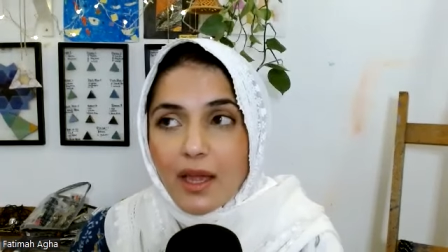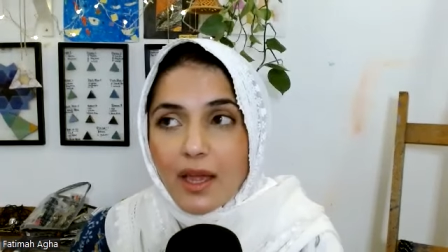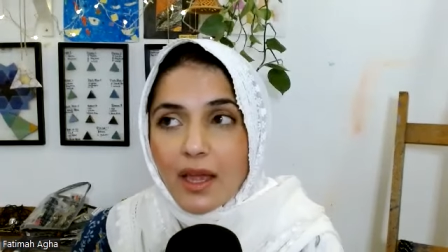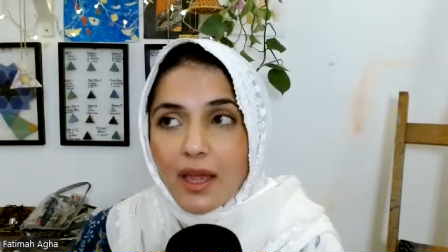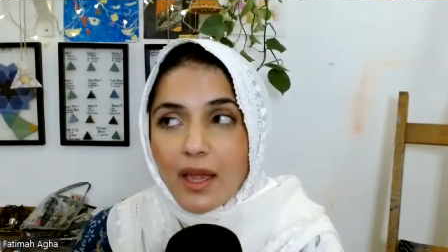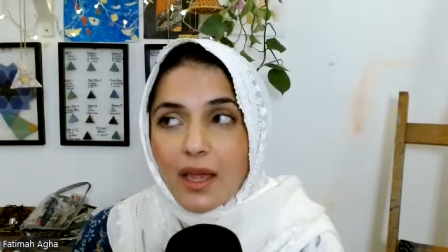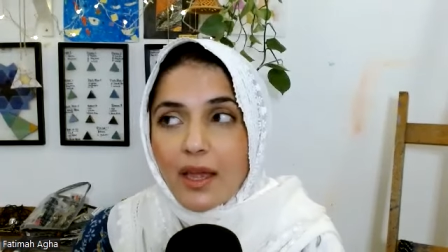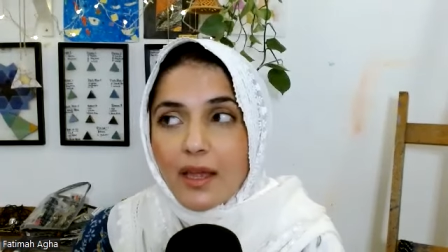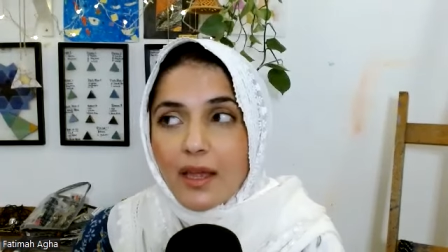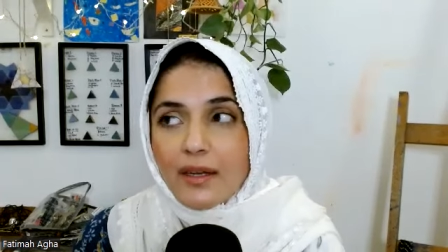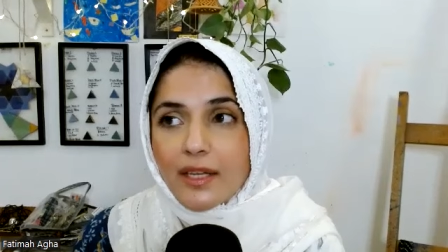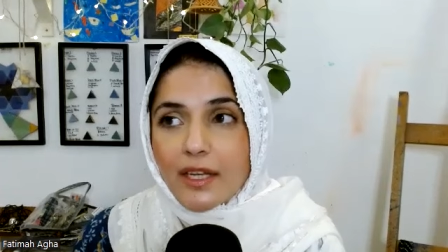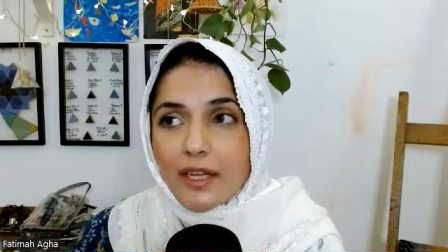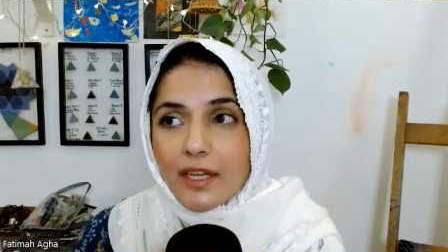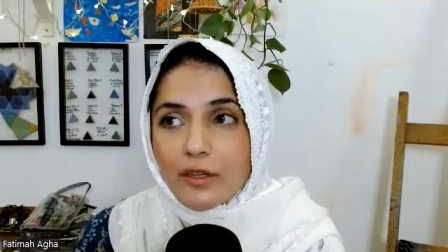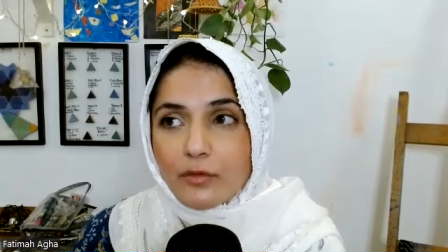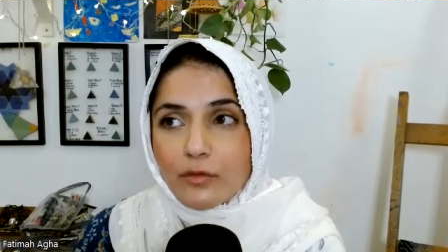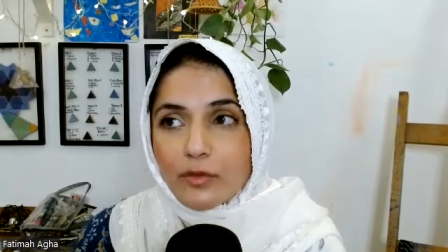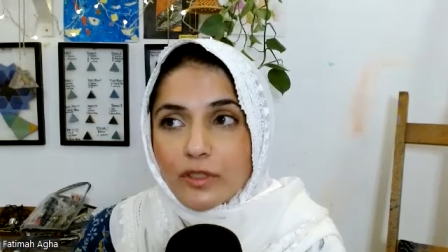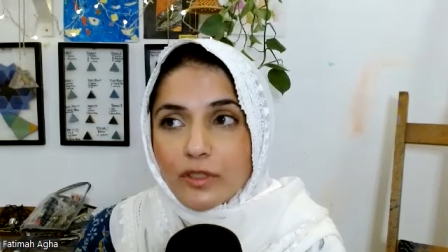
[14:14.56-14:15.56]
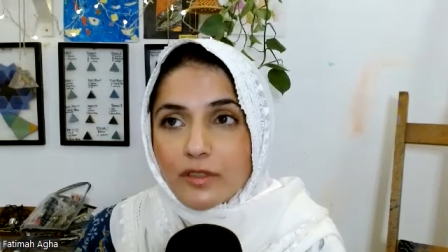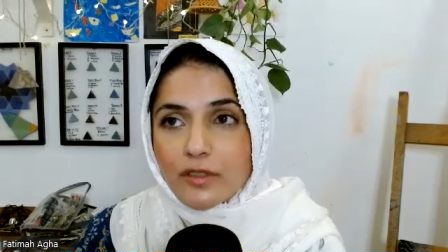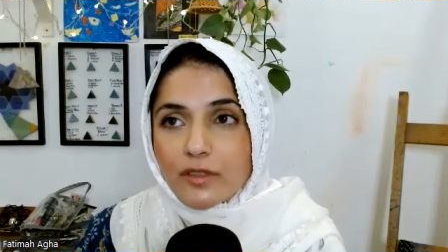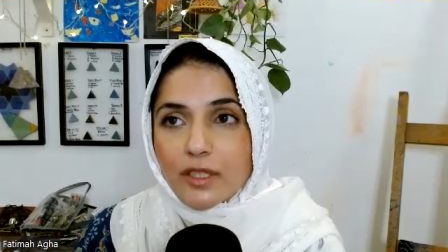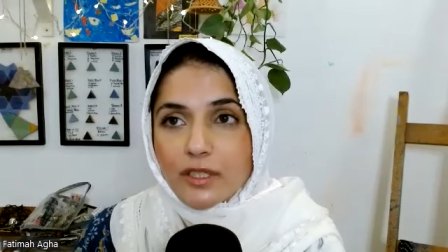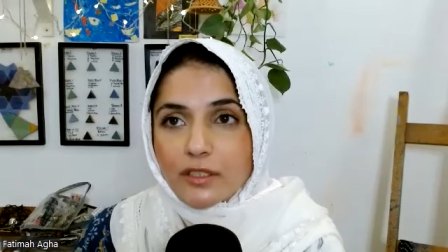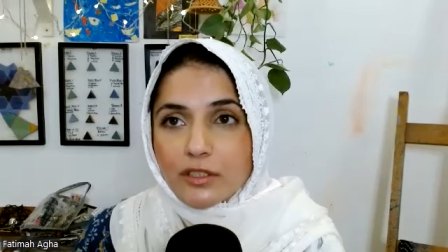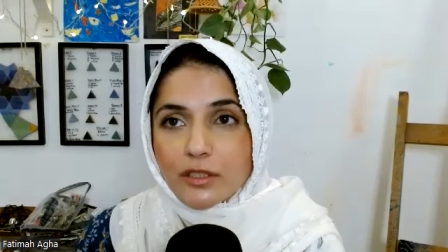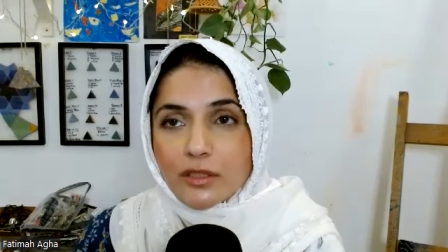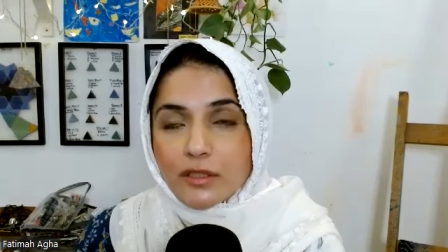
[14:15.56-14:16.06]
And it was
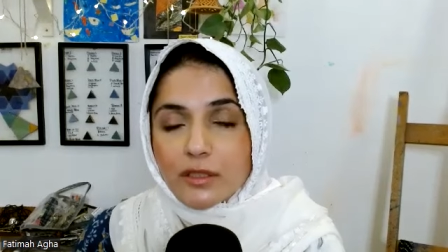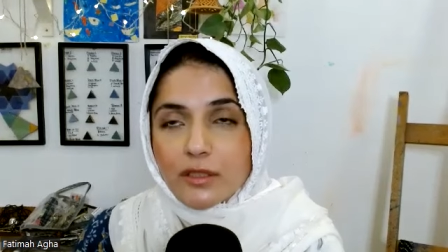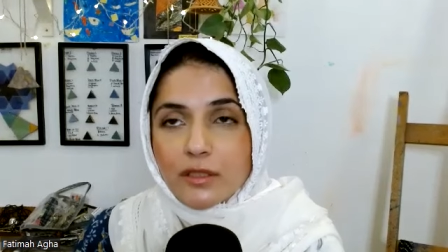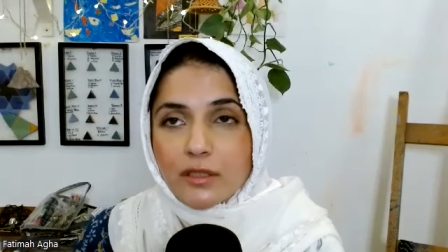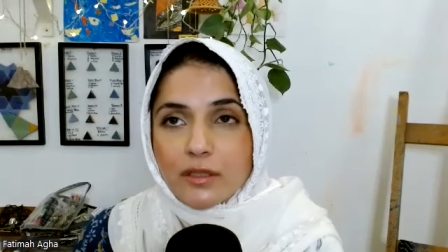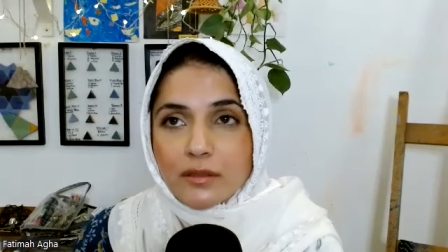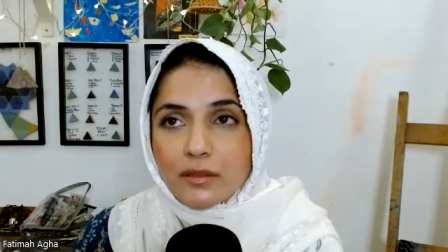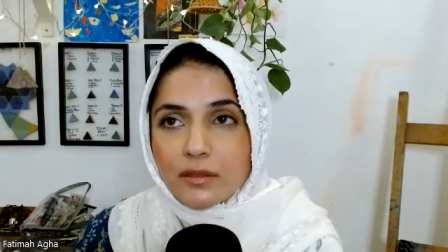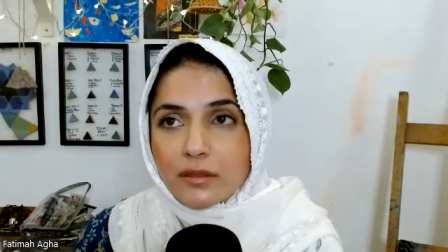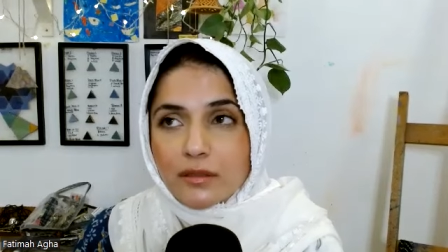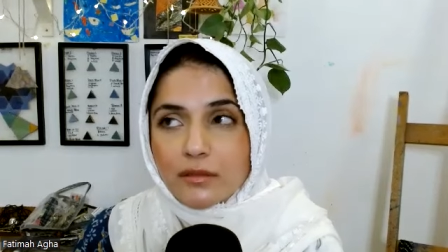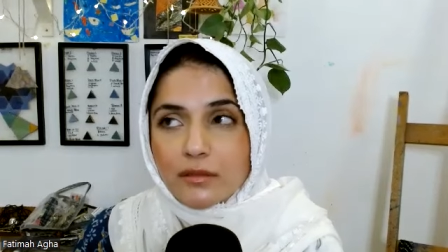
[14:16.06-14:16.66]
such a